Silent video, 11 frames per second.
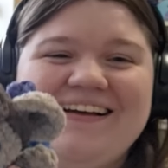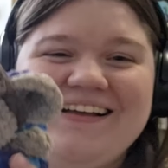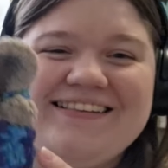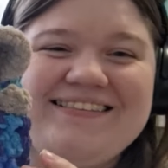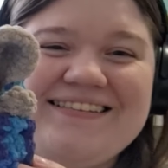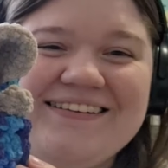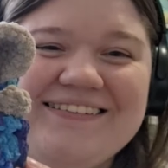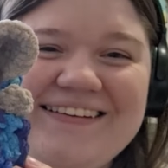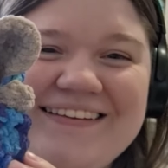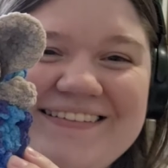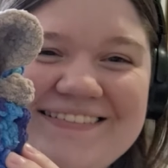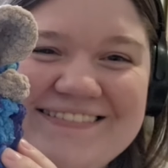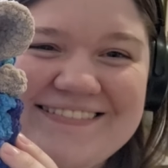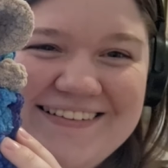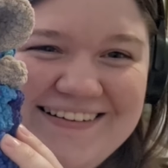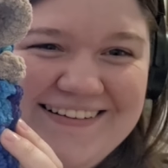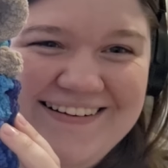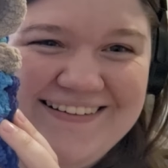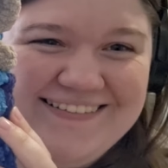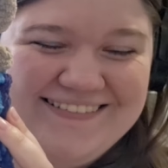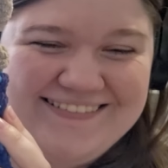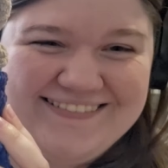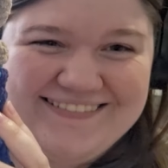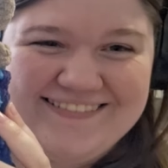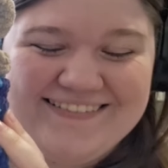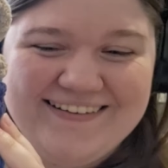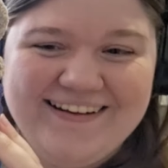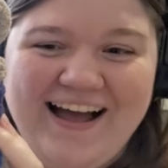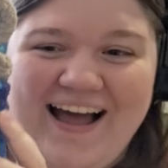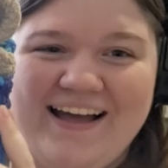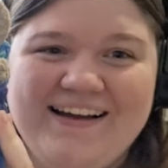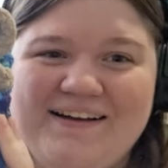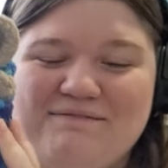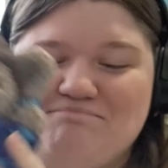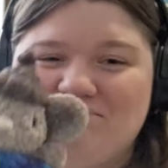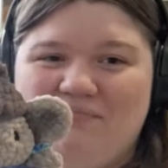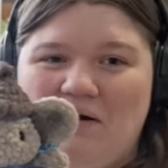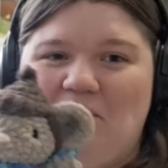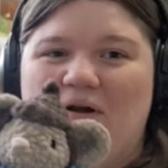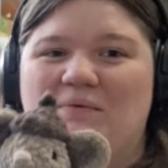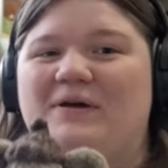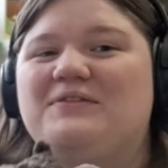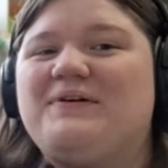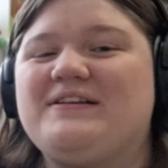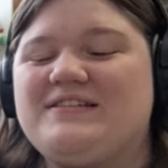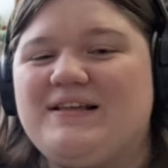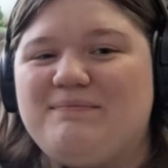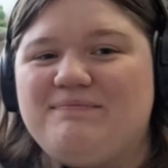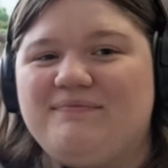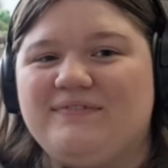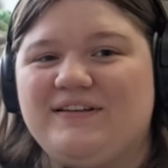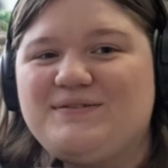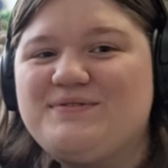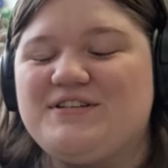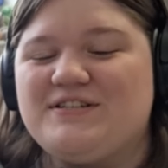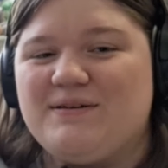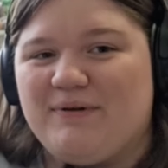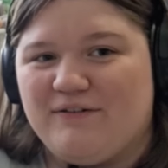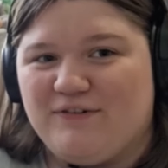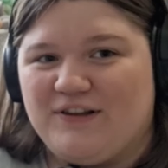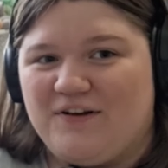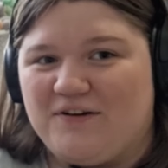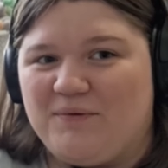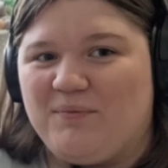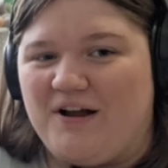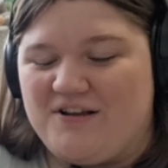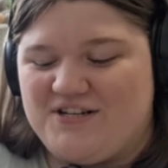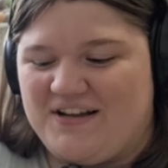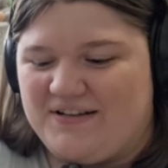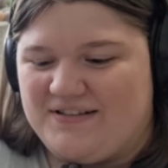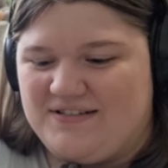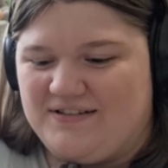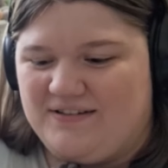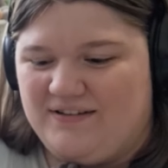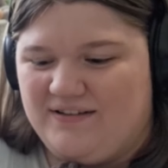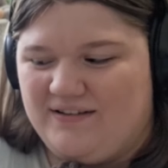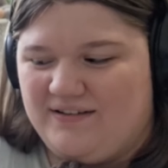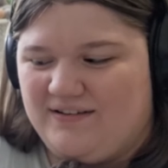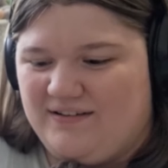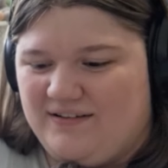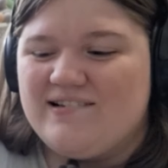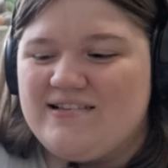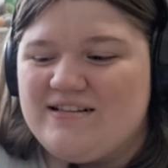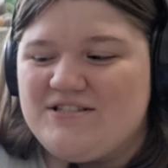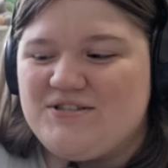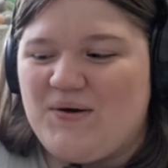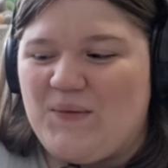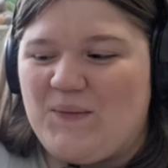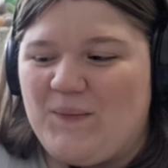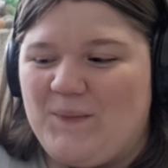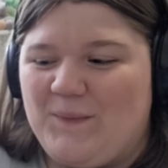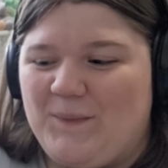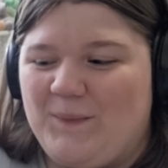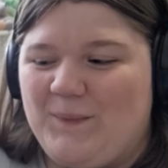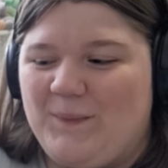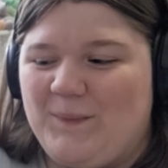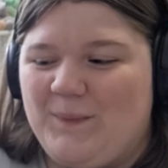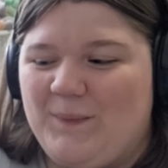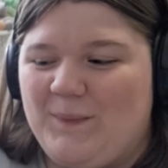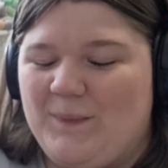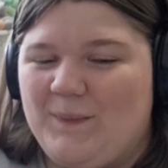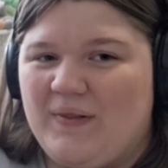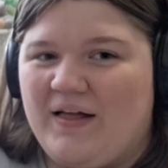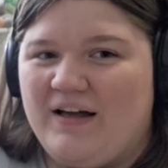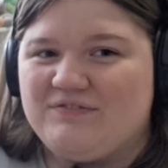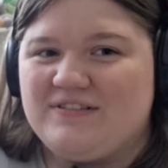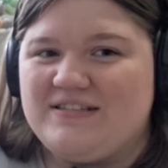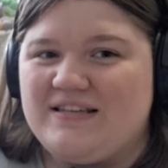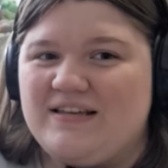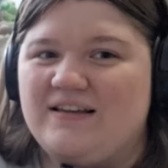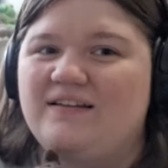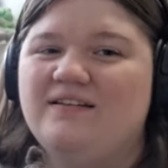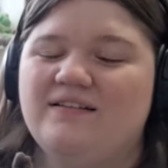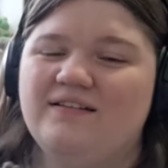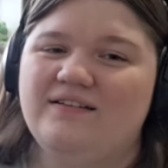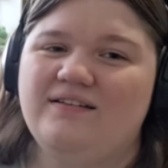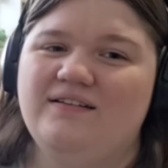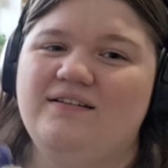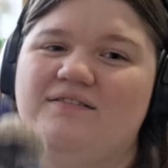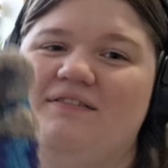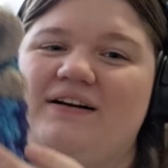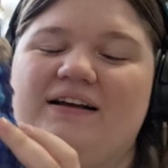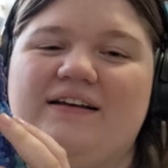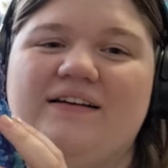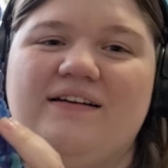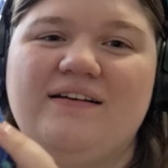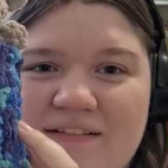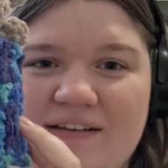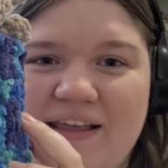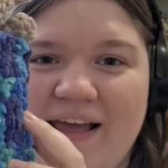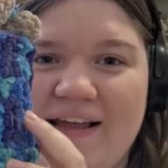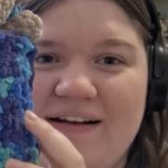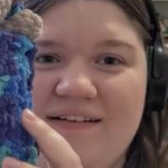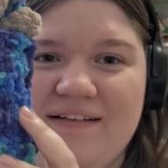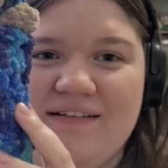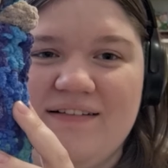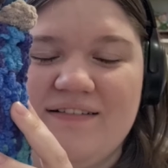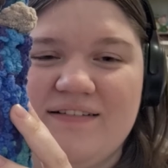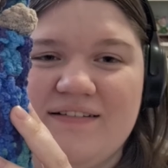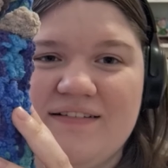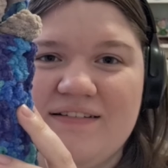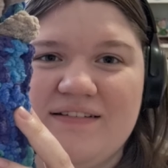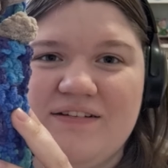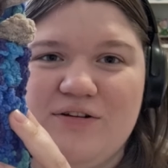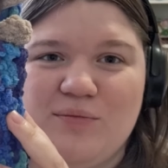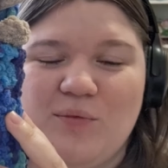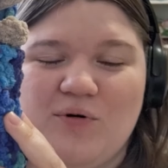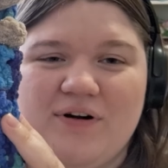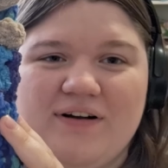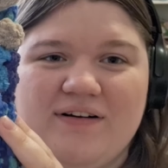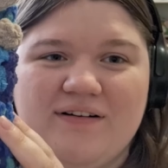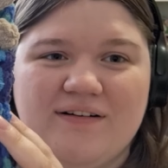It's so cute. I want to make the rest of them. This was just a bit of a longer project, so I'll have to see when I can do more,